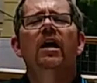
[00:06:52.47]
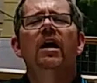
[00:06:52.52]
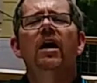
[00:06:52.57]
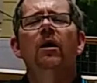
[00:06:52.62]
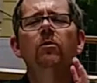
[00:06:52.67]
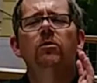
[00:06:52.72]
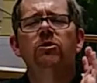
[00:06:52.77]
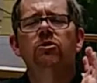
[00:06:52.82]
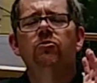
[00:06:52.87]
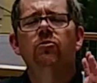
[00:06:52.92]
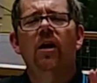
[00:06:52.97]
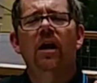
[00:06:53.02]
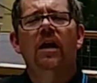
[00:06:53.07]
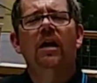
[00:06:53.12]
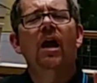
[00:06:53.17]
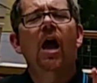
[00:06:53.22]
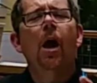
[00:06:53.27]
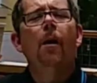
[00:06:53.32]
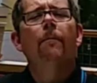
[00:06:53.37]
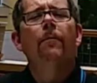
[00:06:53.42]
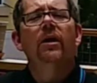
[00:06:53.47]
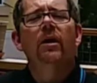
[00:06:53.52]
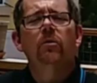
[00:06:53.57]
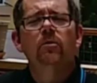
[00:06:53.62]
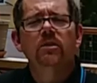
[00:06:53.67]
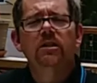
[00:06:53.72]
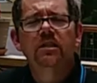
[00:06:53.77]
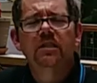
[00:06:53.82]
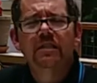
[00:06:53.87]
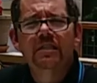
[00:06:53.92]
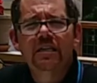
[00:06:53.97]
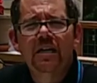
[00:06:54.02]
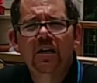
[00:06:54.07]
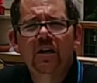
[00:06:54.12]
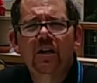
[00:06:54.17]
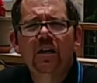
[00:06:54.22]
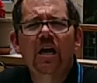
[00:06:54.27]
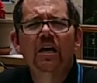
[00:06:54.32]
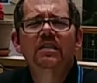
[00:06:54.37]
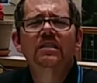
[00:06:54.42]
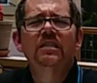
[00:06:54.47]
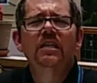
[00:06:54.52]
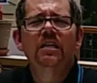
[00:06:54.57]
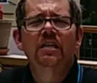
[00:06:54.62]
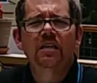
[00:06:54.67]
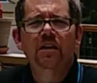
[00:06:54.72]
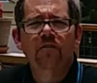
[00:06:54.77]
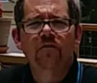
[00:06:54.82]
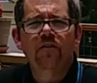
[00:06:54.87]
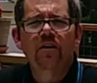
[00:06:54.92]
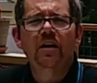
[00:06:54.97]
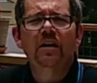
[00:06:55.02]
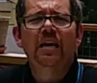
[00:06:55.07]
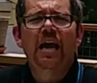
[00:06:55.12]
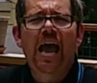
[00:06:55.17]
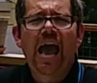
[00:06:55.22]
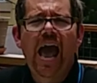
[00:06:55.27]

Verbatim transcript: It was great, but it was still a significant